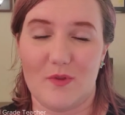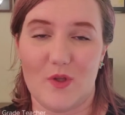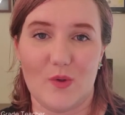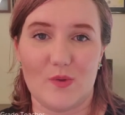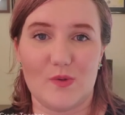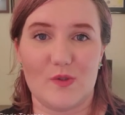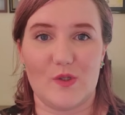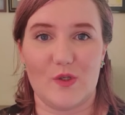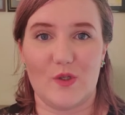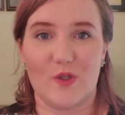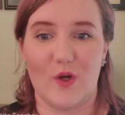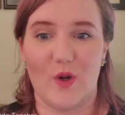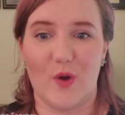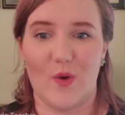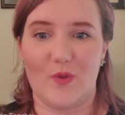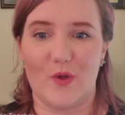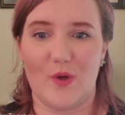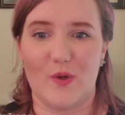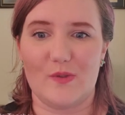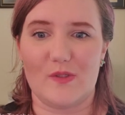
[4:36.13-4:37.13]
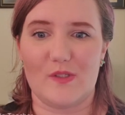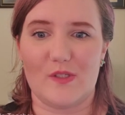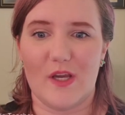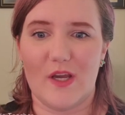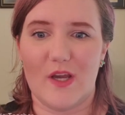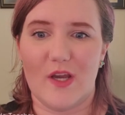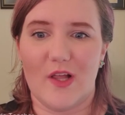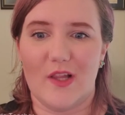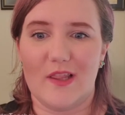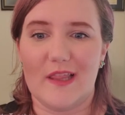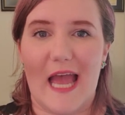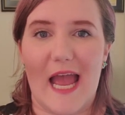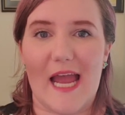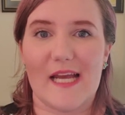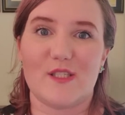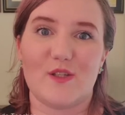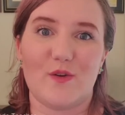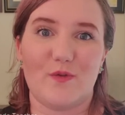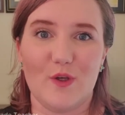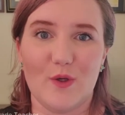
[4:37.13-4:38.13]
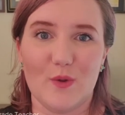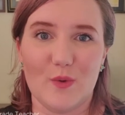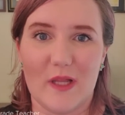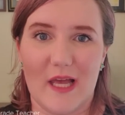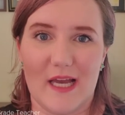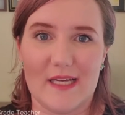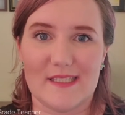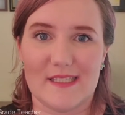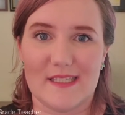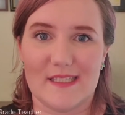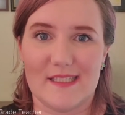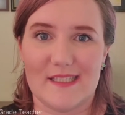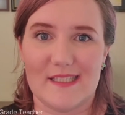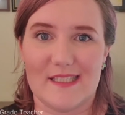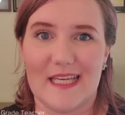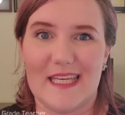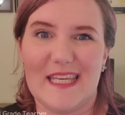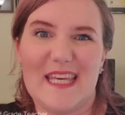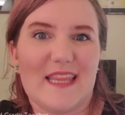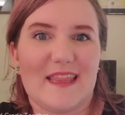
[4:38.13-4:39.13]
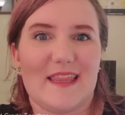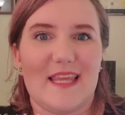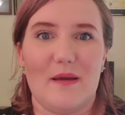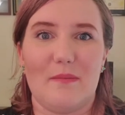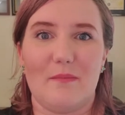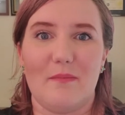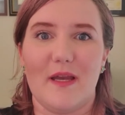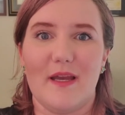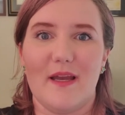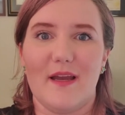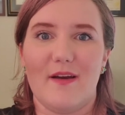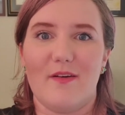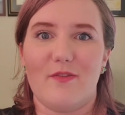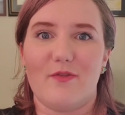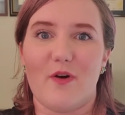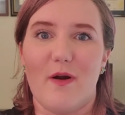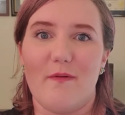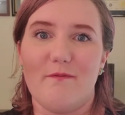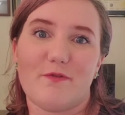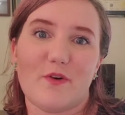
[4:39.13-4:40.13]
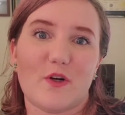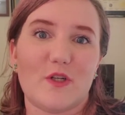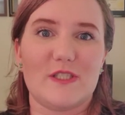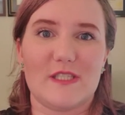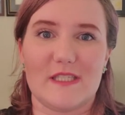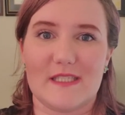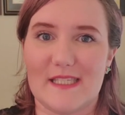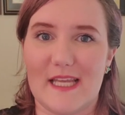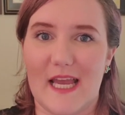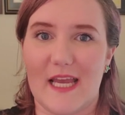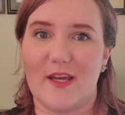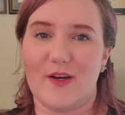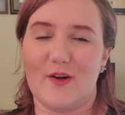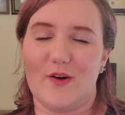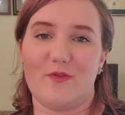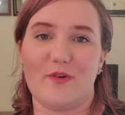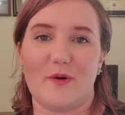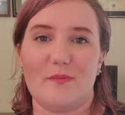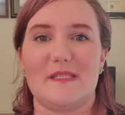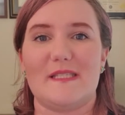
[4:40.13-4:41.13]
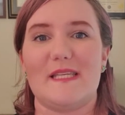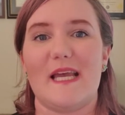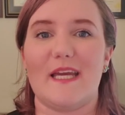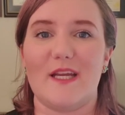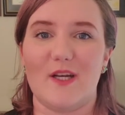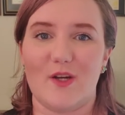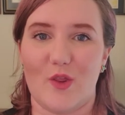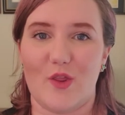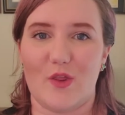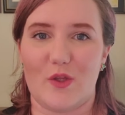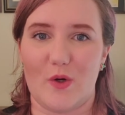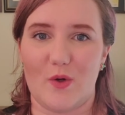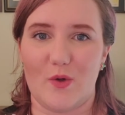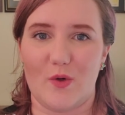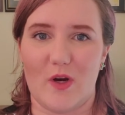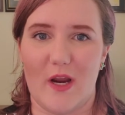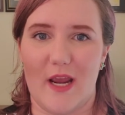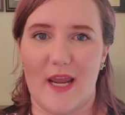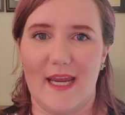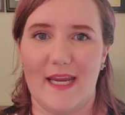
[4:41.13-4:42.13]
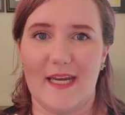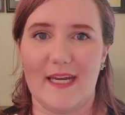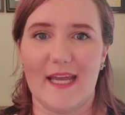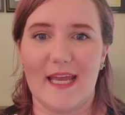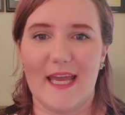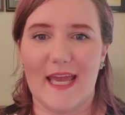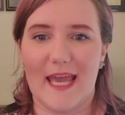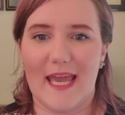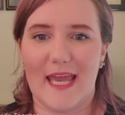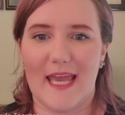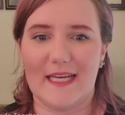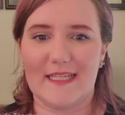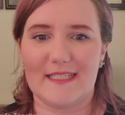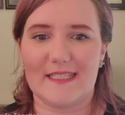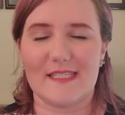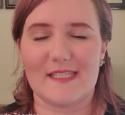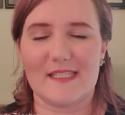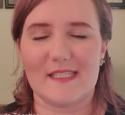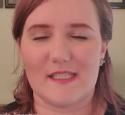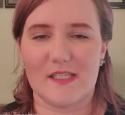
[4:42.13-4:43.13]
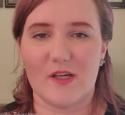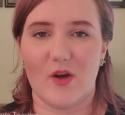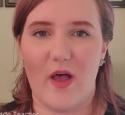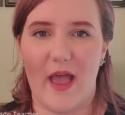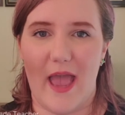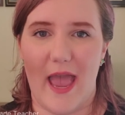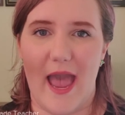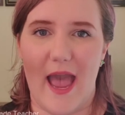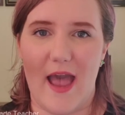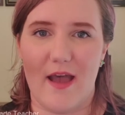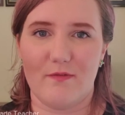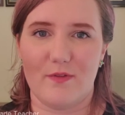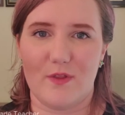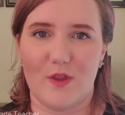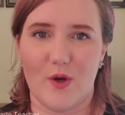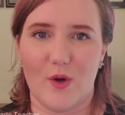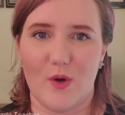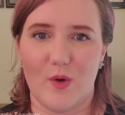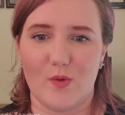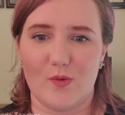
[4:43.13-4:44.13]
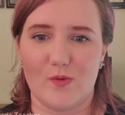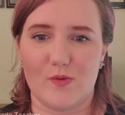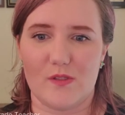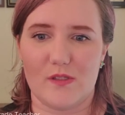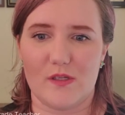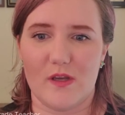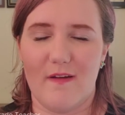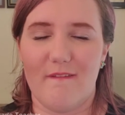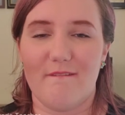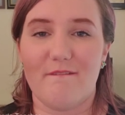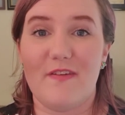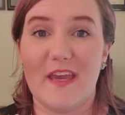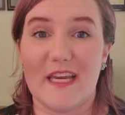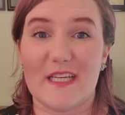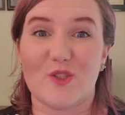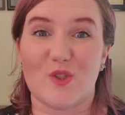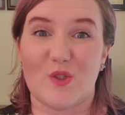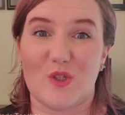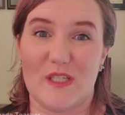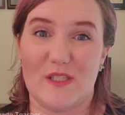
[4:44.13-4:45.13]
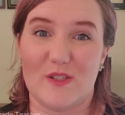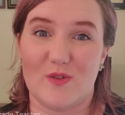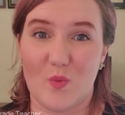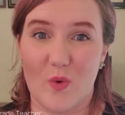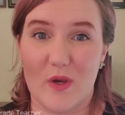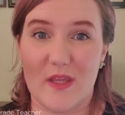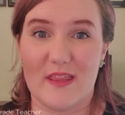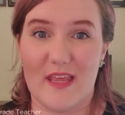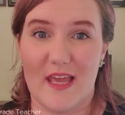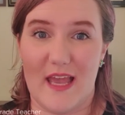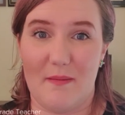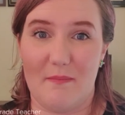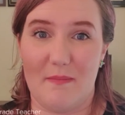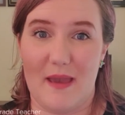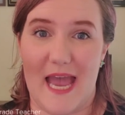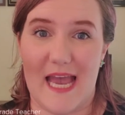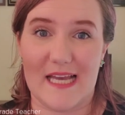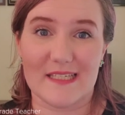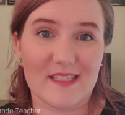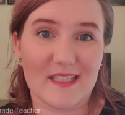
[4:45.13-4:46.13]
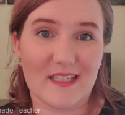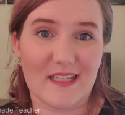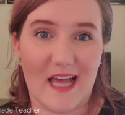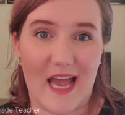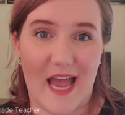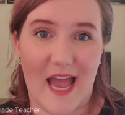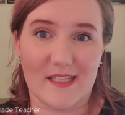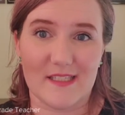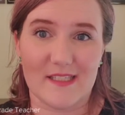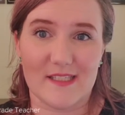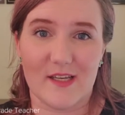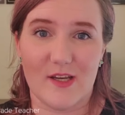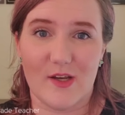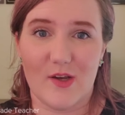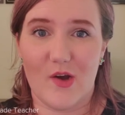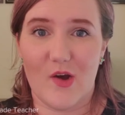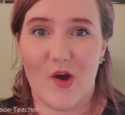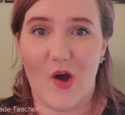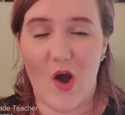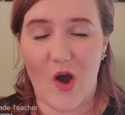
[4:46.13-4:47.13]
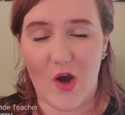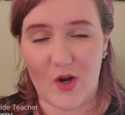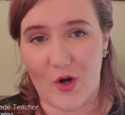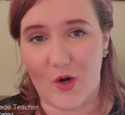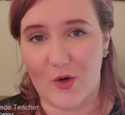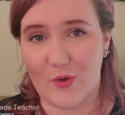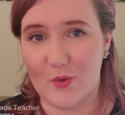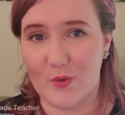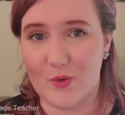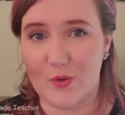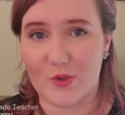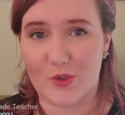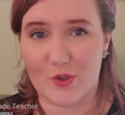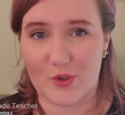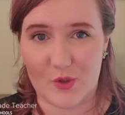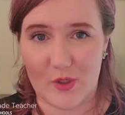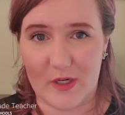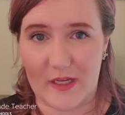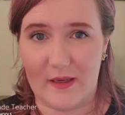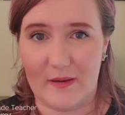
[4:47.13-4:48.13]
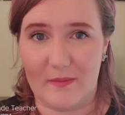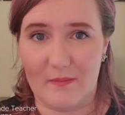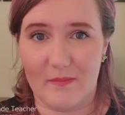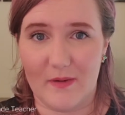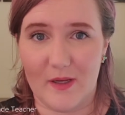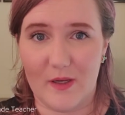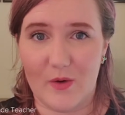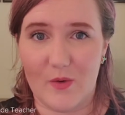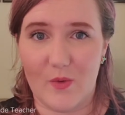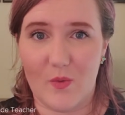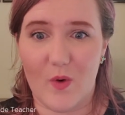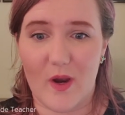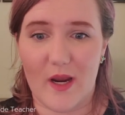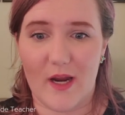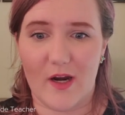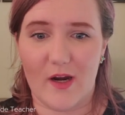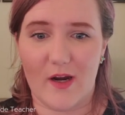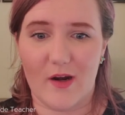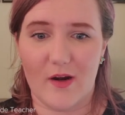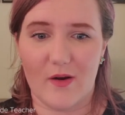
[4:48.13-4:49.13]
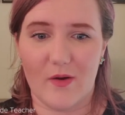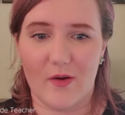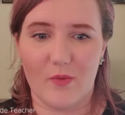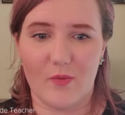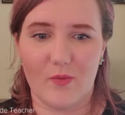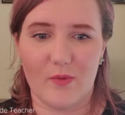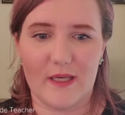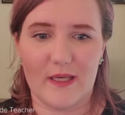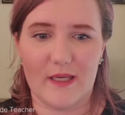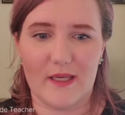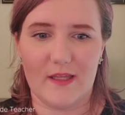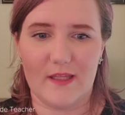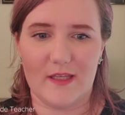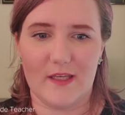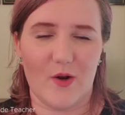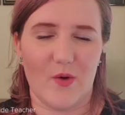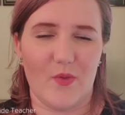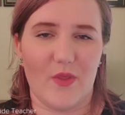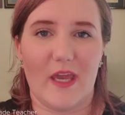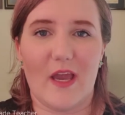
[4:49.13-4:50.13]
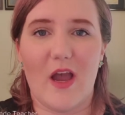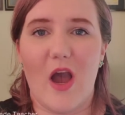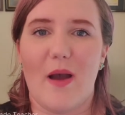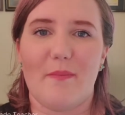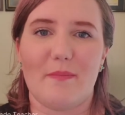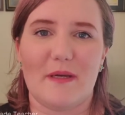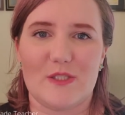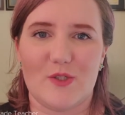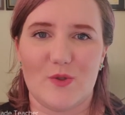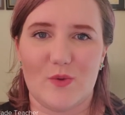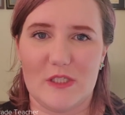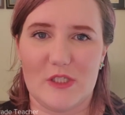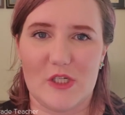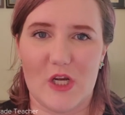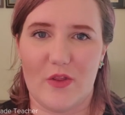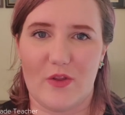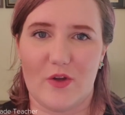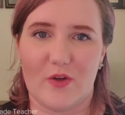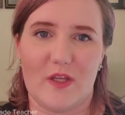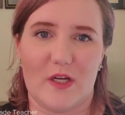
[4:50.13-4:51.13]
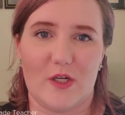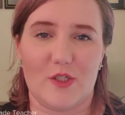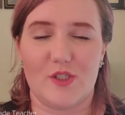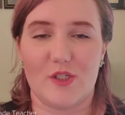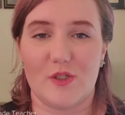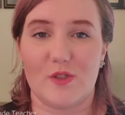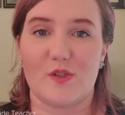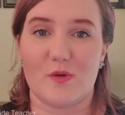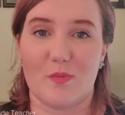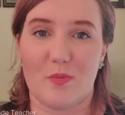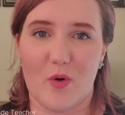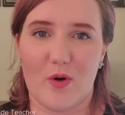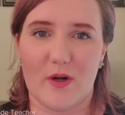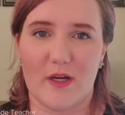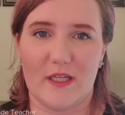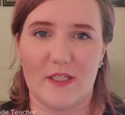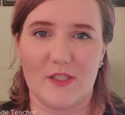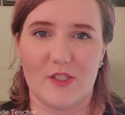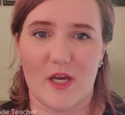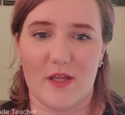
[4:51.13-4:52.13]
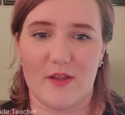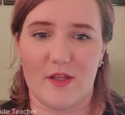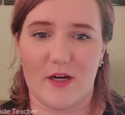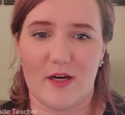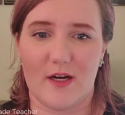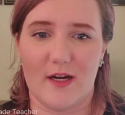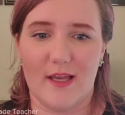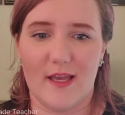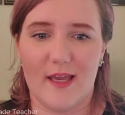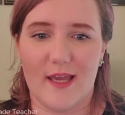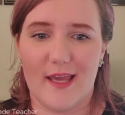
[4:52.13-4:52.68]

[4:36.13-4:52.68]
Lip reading: Those last few lessons to get them from first to second or from second to third grade, and to still have those victories with them as a class on our Google Stream, where we, they comment to each other, they're still supporting each other.